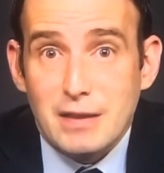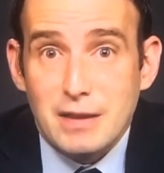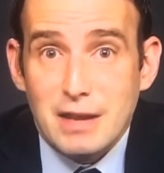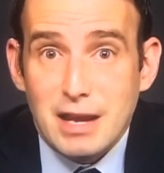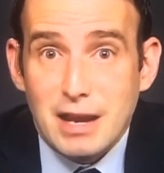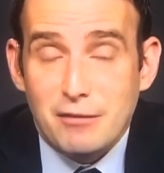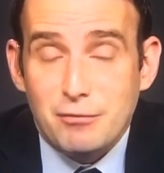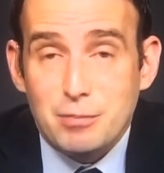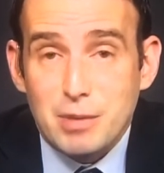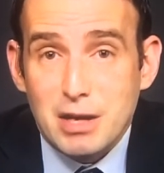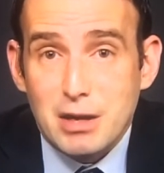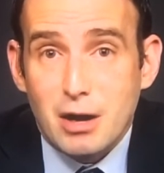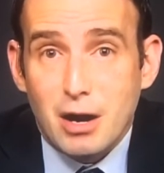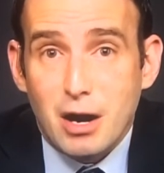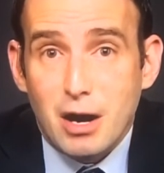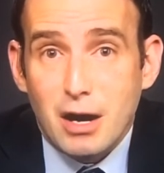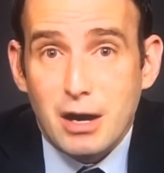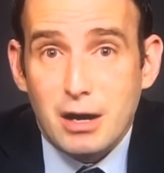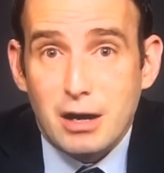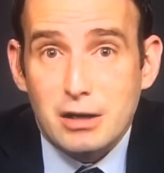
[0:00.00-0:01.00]
and the FBI
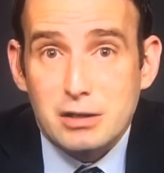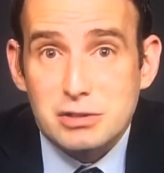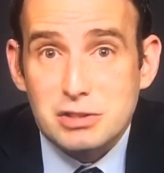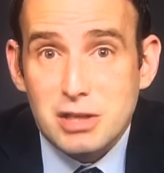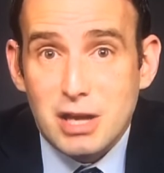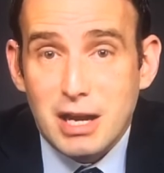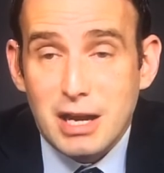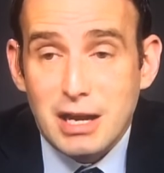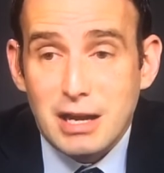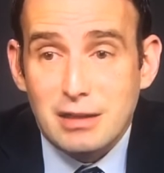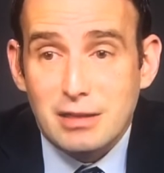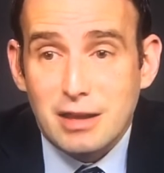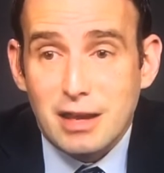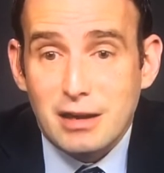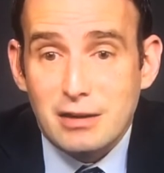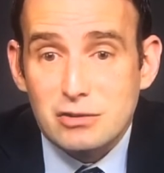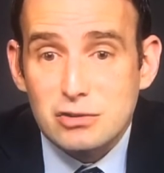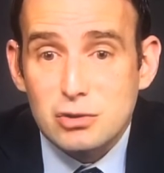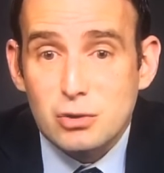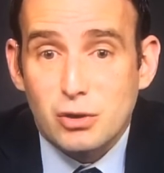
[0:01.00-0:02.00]
are saying
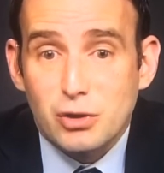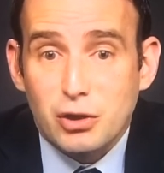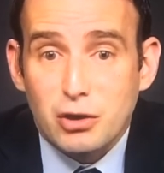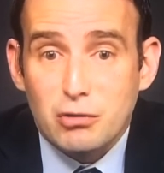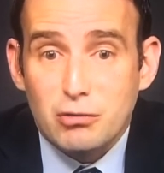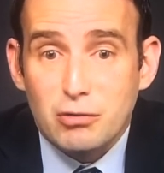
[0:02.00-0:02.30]
that it's North